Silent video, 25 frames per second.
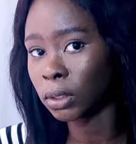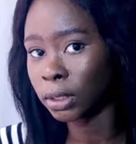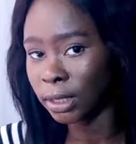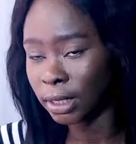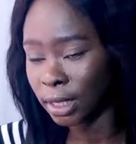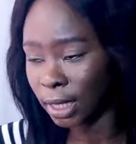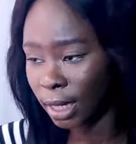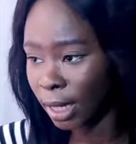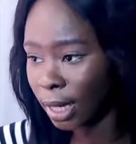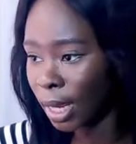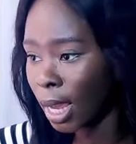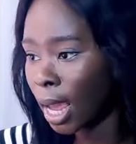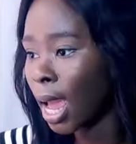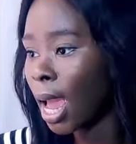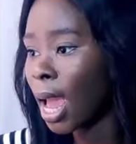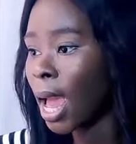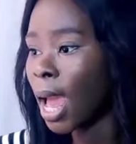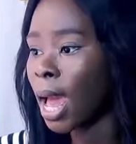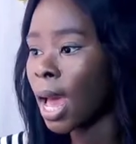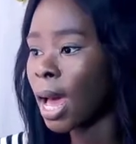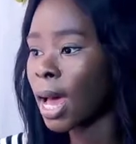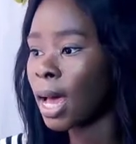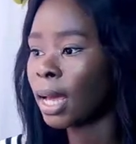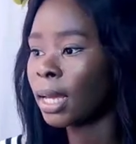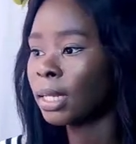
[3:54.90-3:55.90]
today,
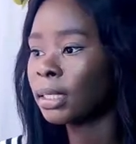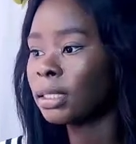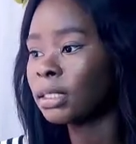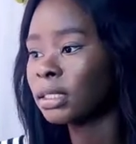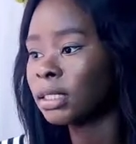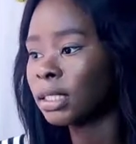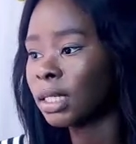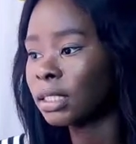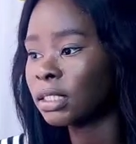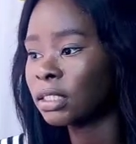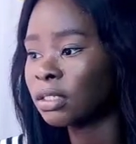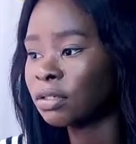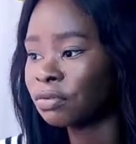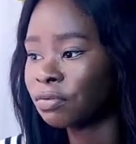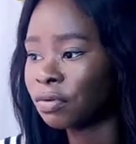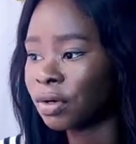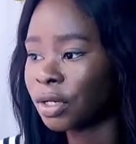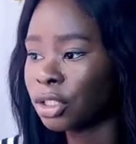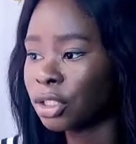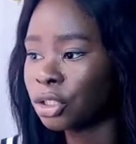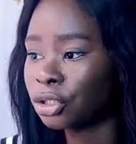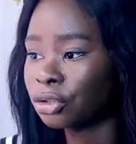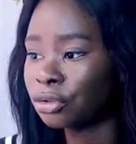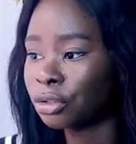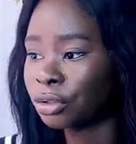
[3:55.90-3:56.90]
and these are the
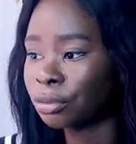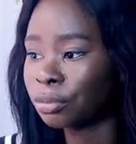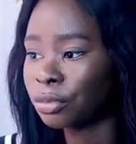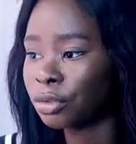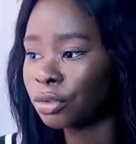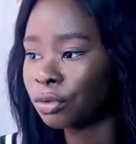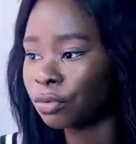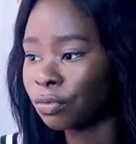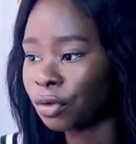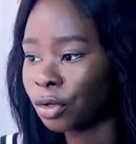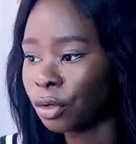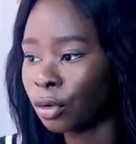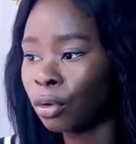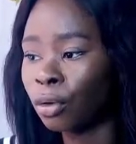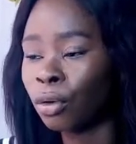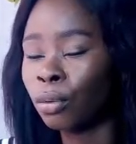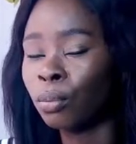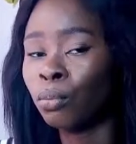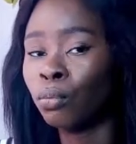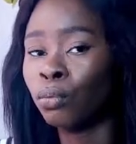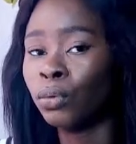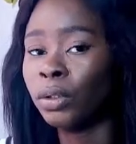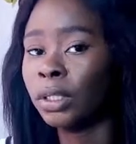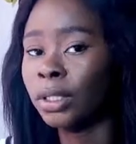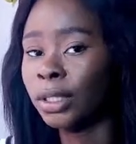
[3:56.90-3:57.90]
different streams of
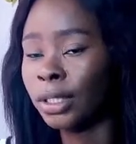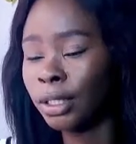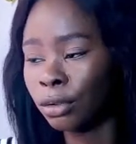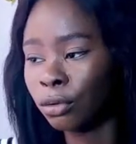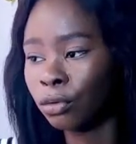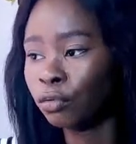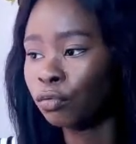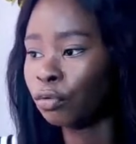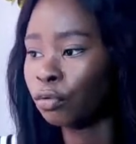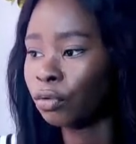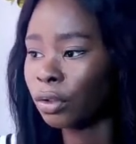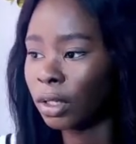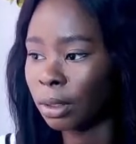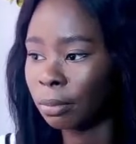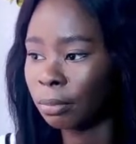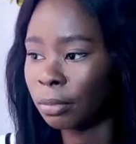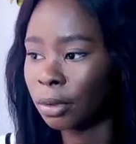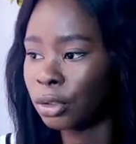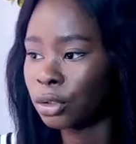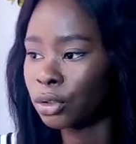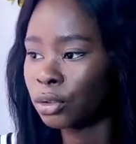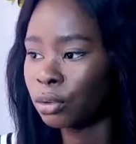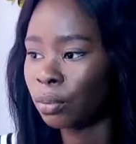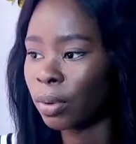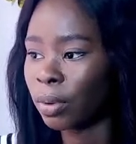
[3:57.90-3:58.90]
income within of
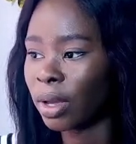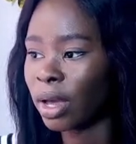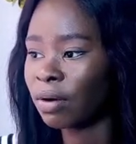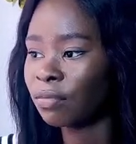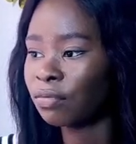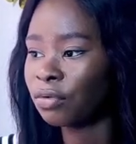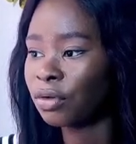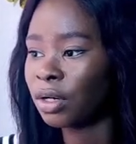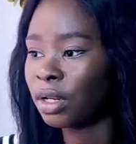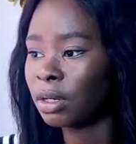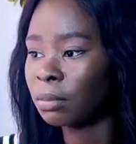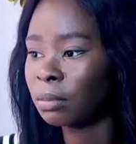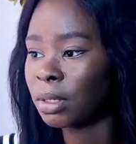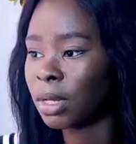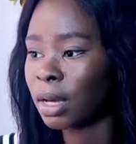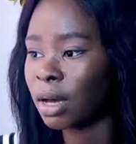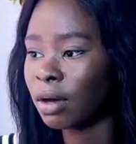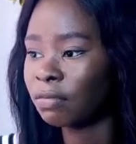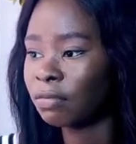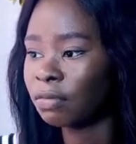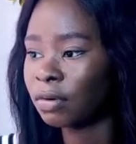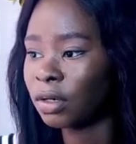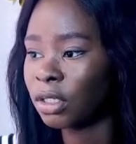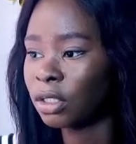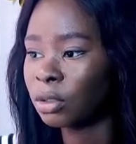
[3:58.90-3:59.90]
Udemy. So we have Udemy
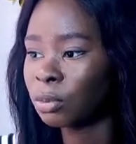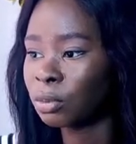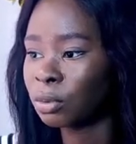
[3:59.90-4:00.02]
affiliate